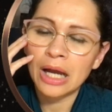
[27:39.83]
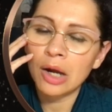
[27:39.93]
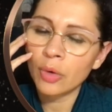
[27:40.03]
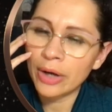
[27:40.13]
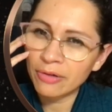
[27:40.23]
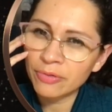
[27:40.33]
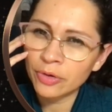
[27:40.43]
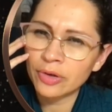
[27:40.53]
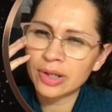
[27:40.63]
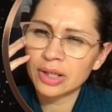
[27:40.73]

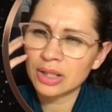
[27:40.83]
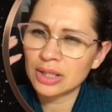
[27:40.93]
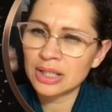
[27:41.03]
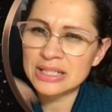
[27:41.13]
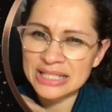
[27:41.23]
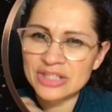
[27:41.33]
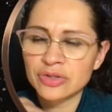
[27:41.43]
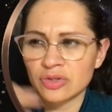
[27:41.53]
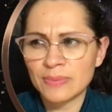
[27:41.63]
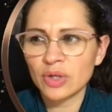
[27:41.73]
However, is it
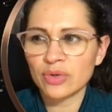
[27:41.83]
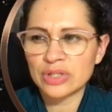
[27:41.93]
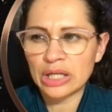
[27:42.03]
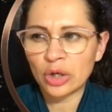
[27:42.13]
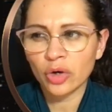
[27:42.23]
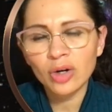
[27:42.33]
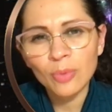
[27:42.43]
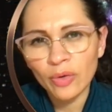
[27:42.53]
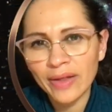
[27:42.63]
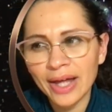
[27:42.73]
just me, or is it
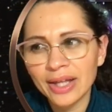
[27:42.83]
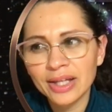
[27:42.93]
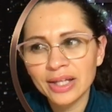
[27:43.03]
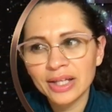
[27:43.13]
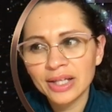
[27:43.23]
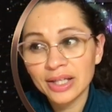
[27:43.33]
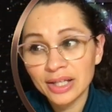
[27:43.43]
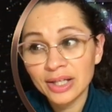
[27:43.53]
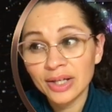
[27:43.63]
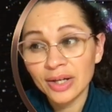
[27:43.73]
incredible that
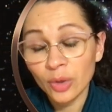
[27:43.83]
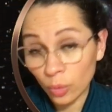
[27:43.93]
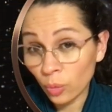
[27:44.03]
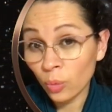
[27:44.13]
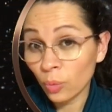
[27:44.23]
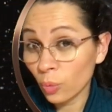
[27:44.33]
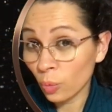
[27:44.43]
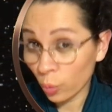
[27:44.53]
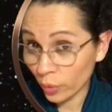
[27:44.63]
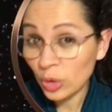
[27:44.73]

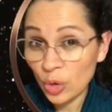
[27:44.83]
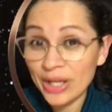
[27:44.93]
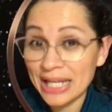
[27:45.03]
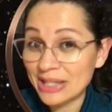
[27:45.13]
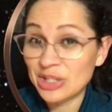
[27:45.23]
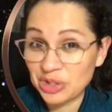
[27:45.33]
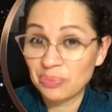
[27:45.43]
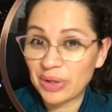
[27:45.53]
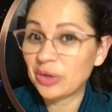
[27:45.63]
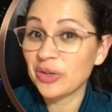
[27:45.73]
we're looking at the
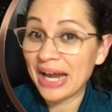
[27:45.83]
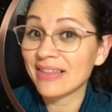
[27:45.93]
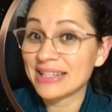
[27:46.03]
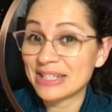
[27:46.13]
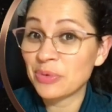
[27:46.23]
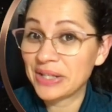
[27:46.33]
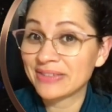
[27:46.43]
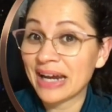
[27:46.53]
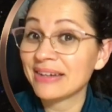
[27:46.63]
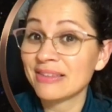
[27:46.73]
Sombrero Galaxy with a
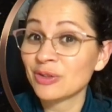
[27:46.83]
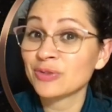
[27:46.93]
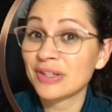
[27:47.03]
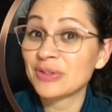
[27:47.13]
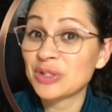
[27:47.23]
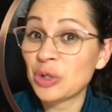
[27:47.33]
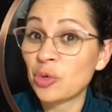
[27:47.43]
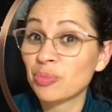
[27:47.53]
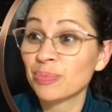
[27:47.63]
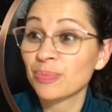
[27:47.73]
tiny little
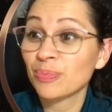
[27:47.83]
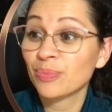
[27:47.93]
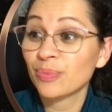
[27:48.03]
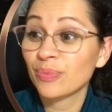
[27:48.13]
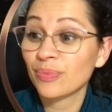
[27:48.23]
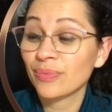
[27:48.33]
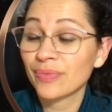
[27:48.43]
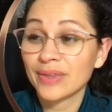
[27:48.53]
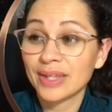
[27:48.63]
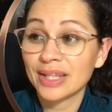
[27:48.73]
telescope
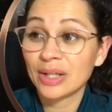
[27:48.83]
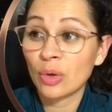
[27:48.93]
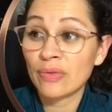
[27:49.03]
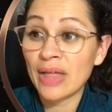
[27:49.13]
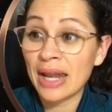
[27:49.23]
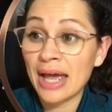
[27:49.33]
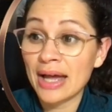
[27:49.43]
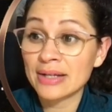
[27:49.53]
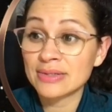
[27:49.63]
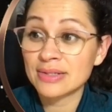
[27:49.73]
that
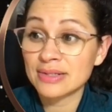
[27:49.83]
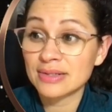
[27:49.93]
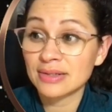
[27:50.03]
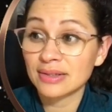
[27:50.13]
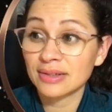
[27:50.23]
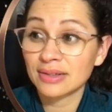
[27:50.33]
has